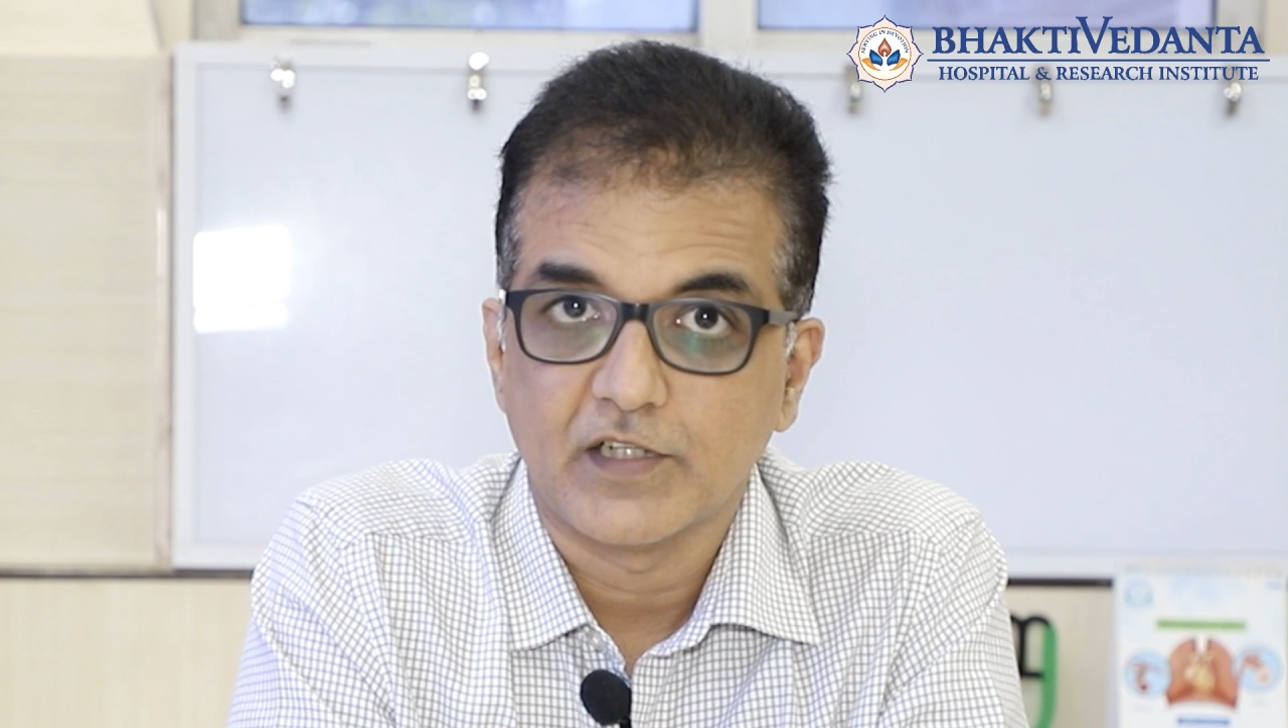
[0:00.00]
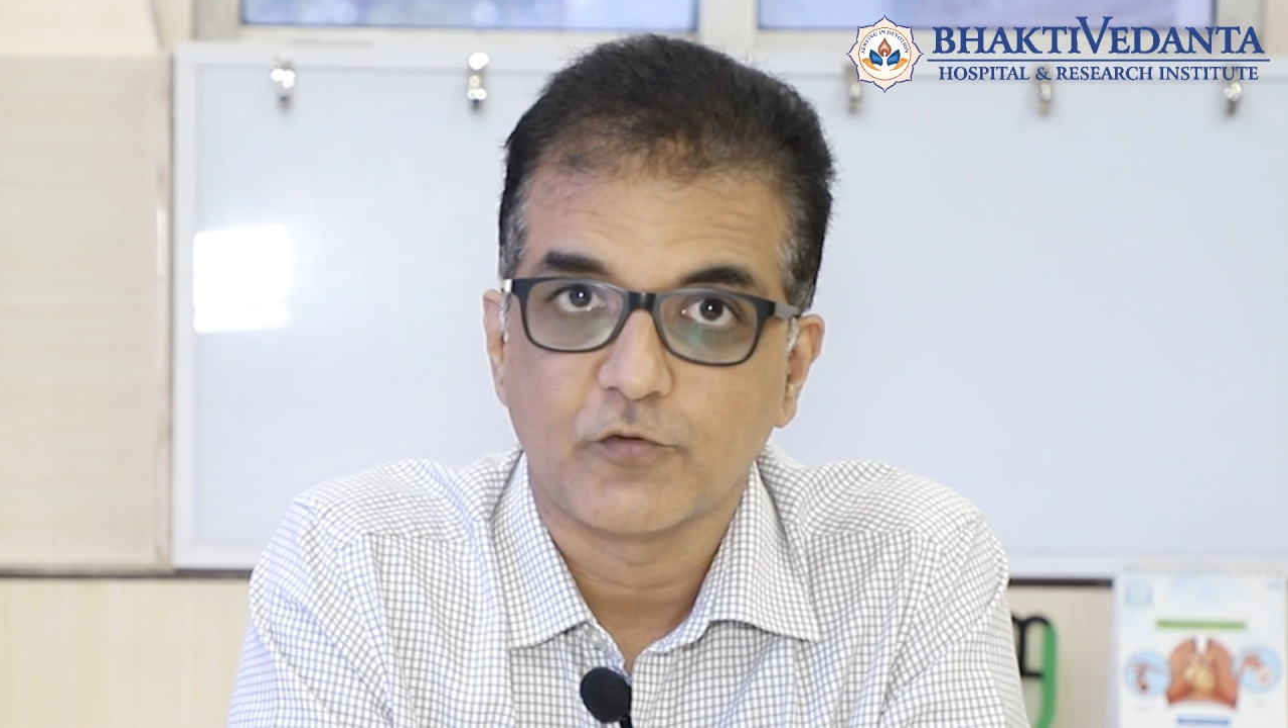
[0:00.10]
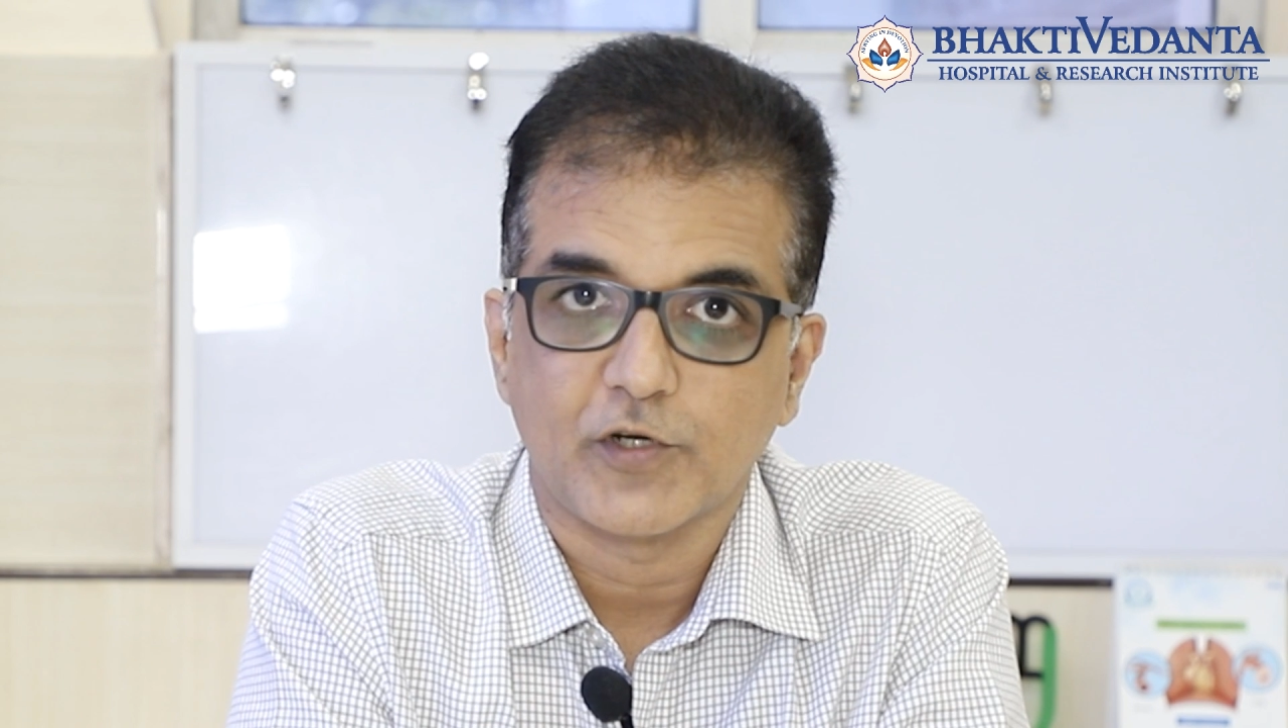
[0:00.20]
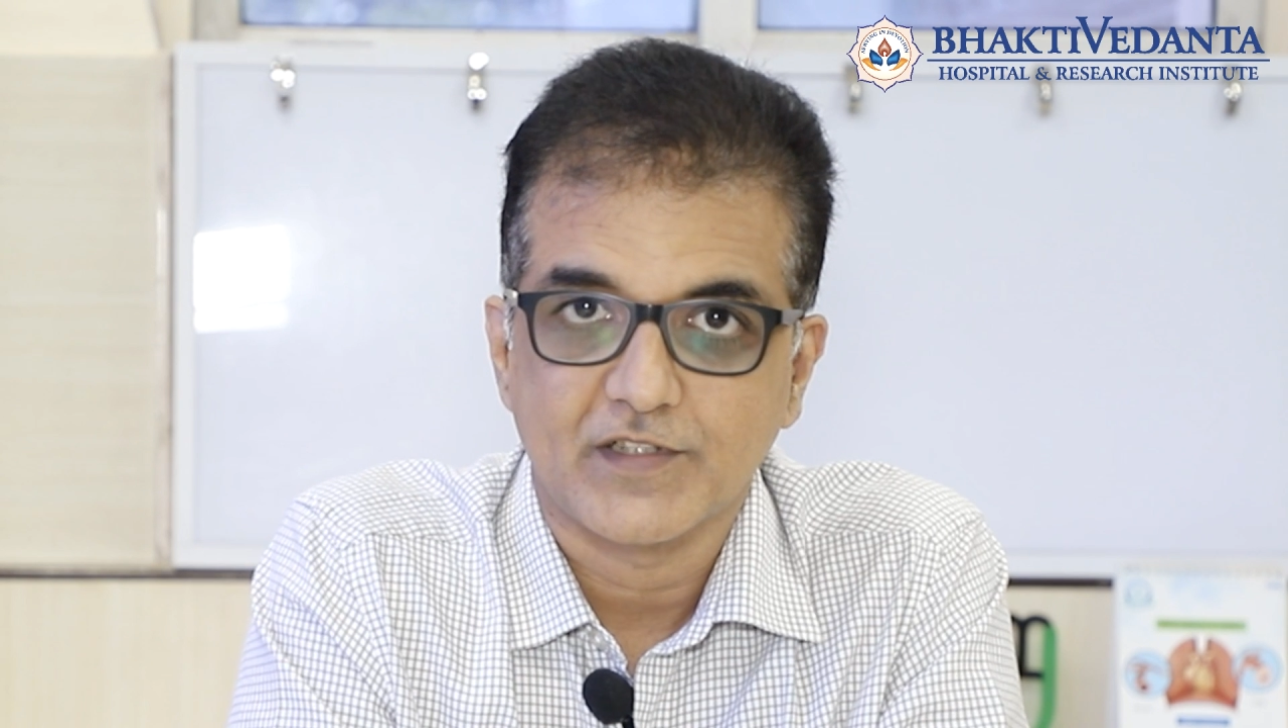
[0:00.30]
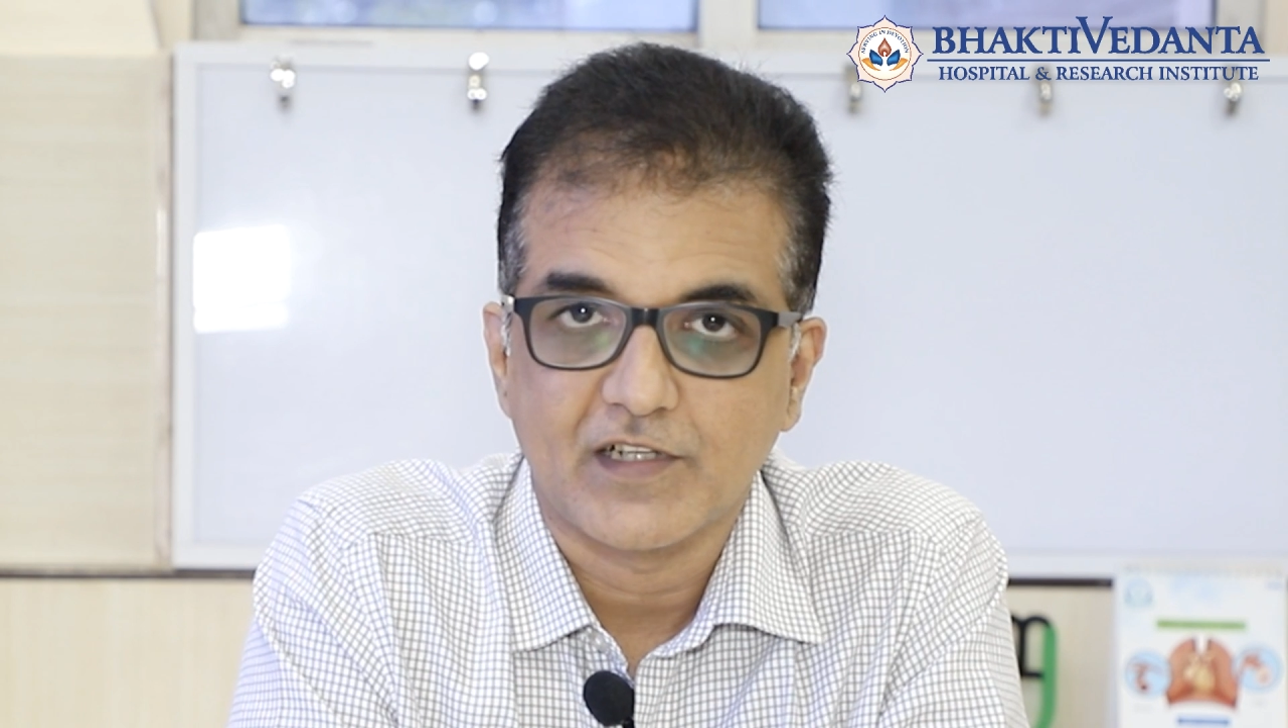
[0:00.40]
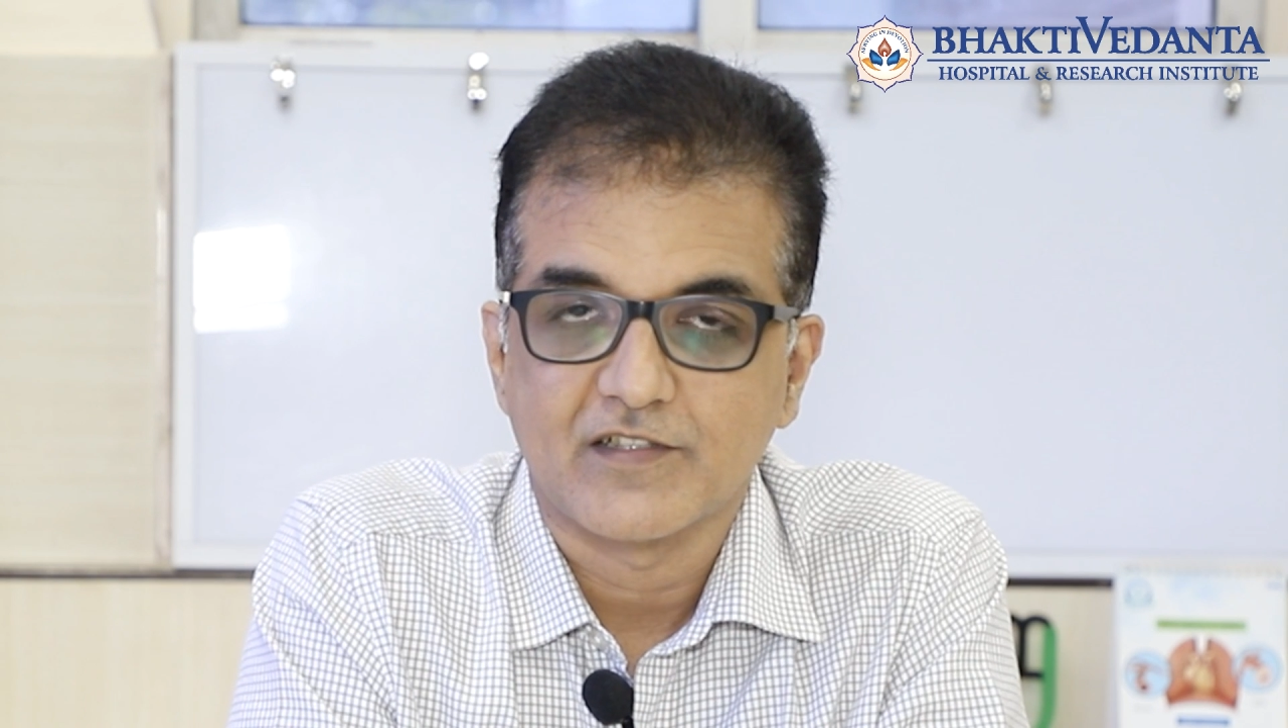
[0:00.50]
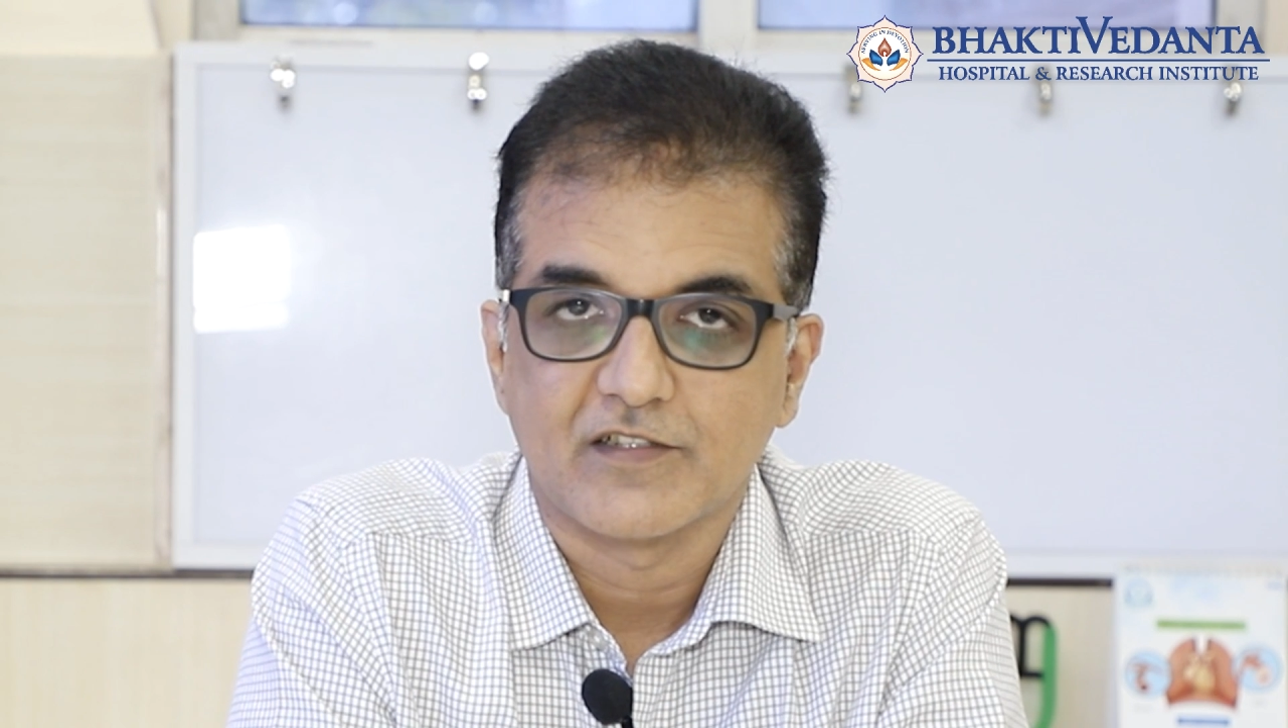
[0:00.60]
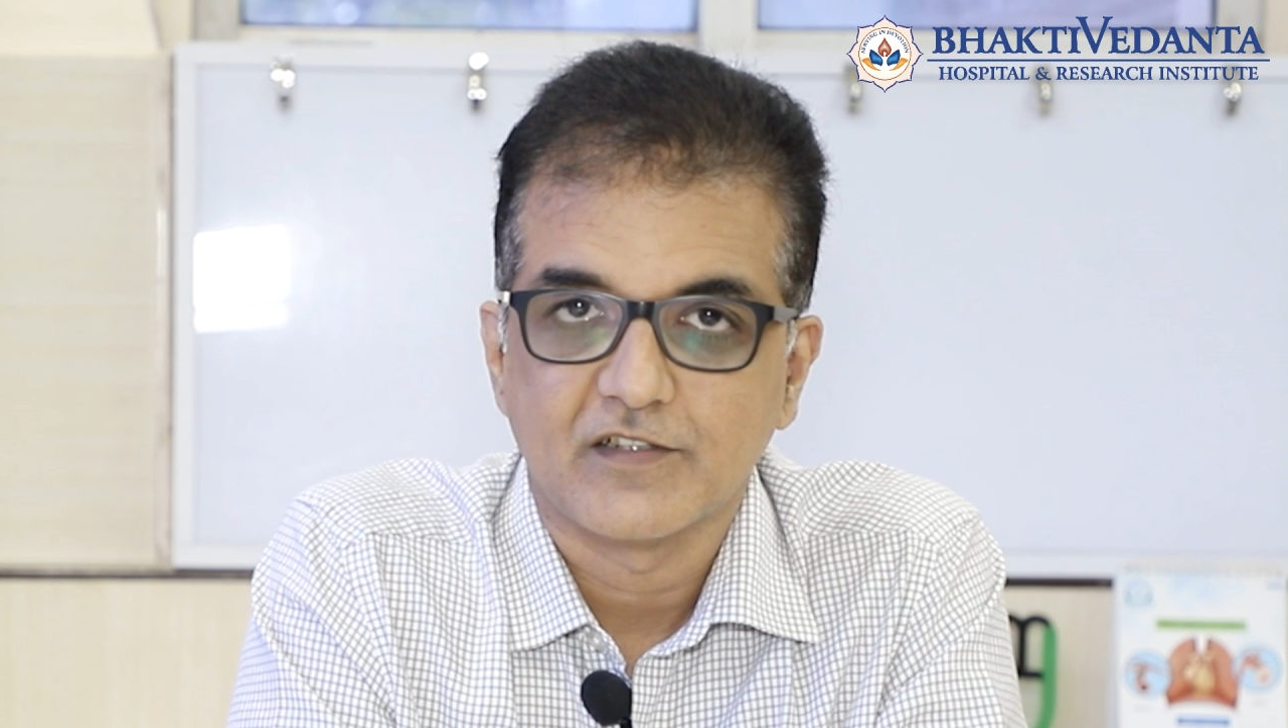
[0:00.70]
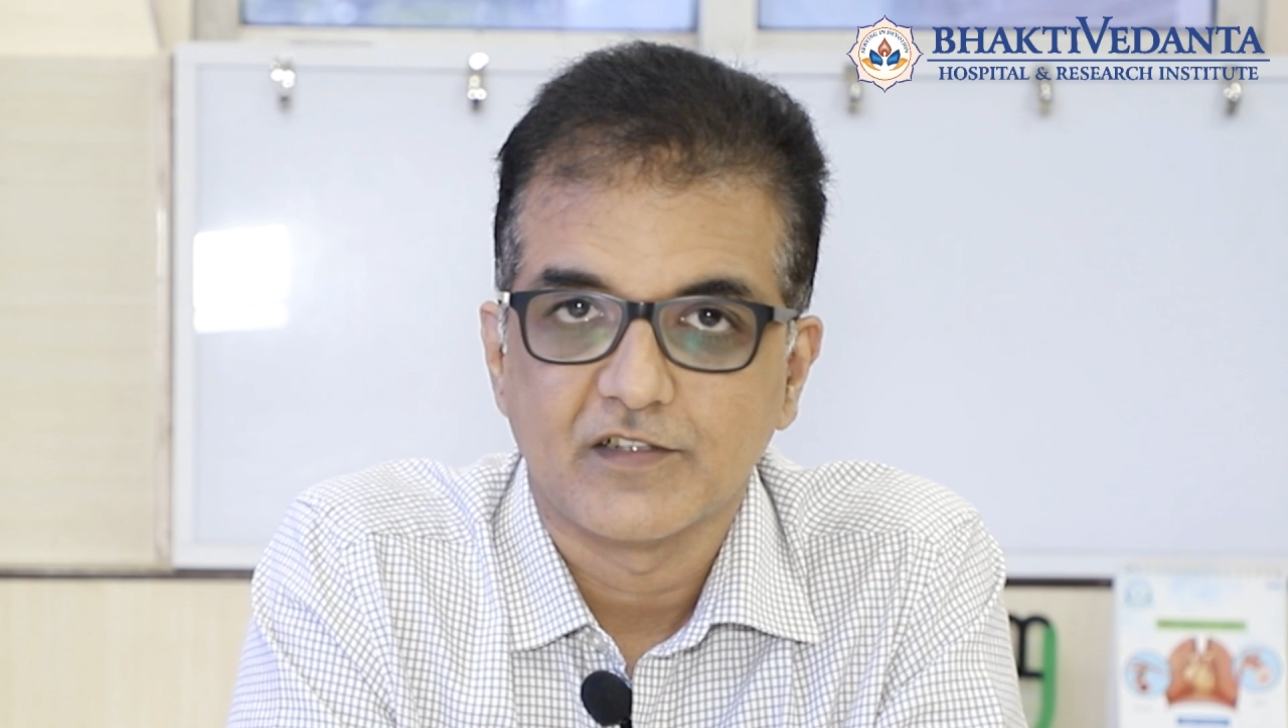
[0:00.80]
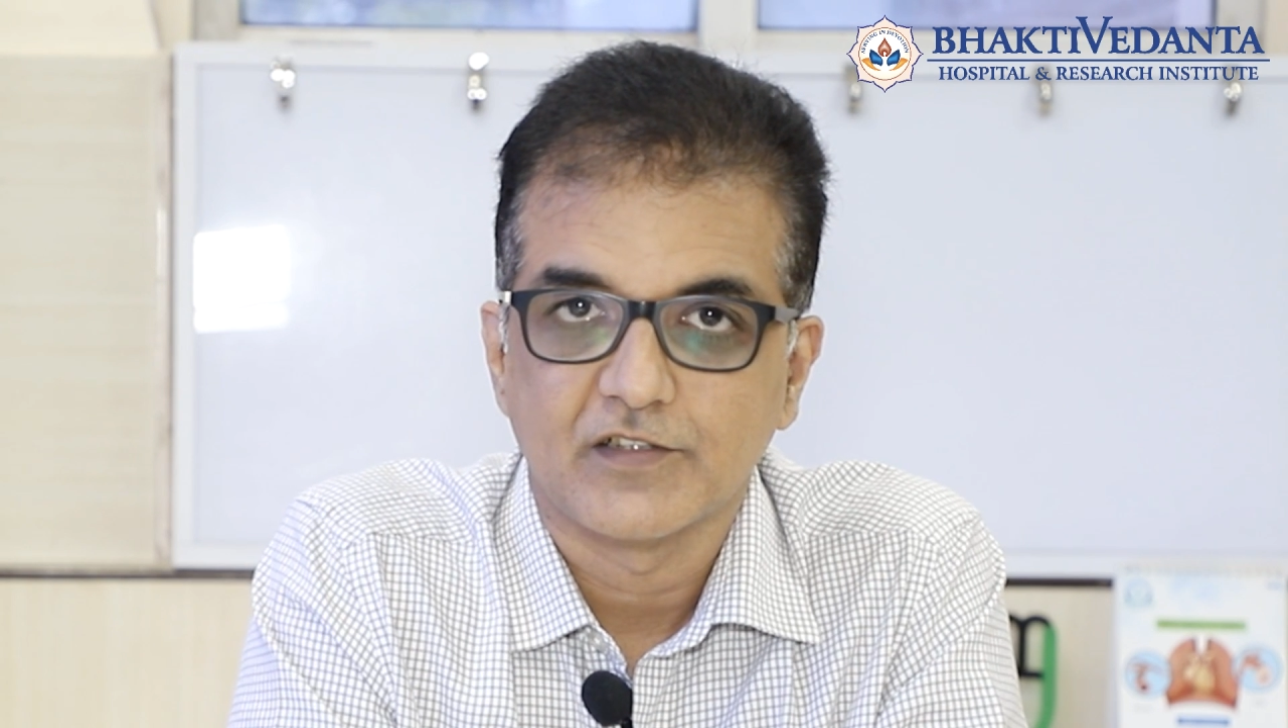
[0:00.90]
then what is else?